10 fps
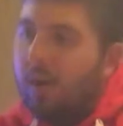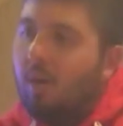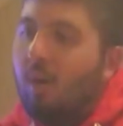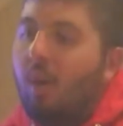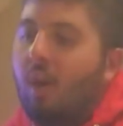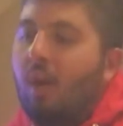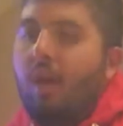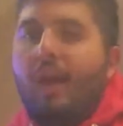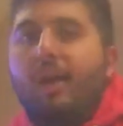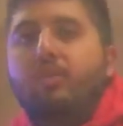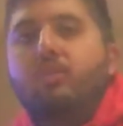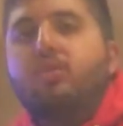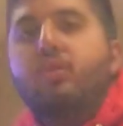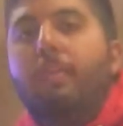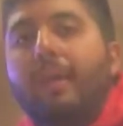how how
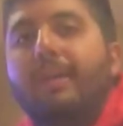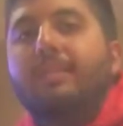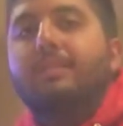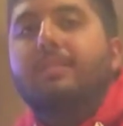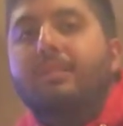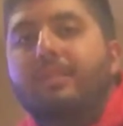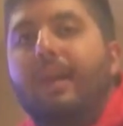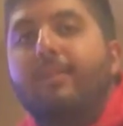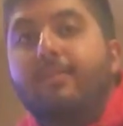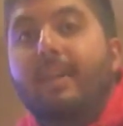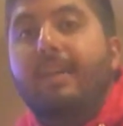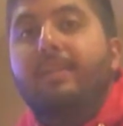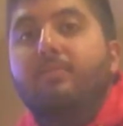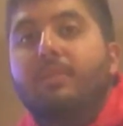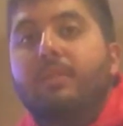YouTube is
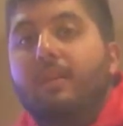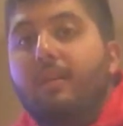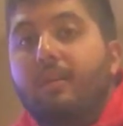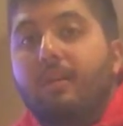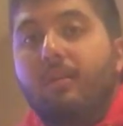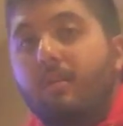nowadays with the